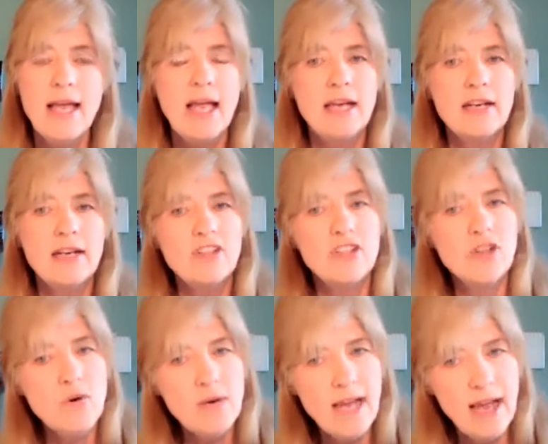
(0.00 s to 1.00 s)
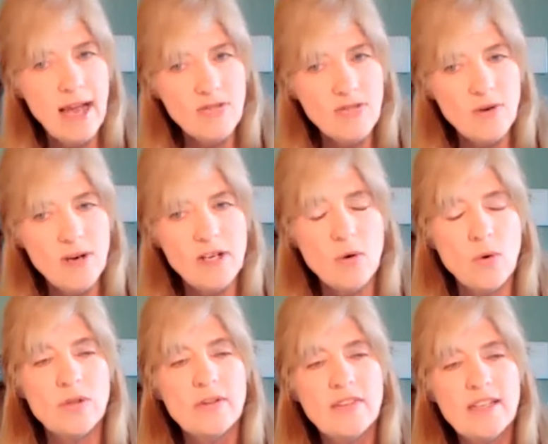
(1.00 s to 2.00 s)
And if you don't have one, or
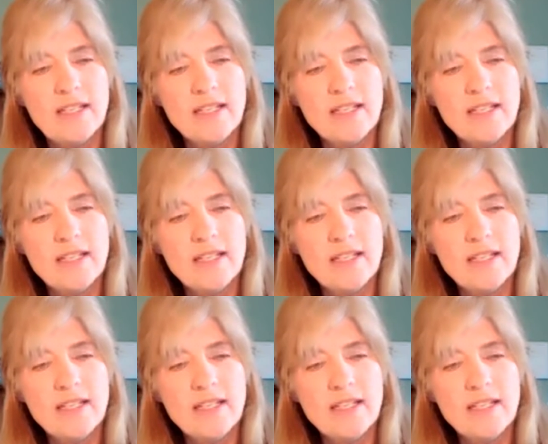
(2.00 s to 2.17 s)
you think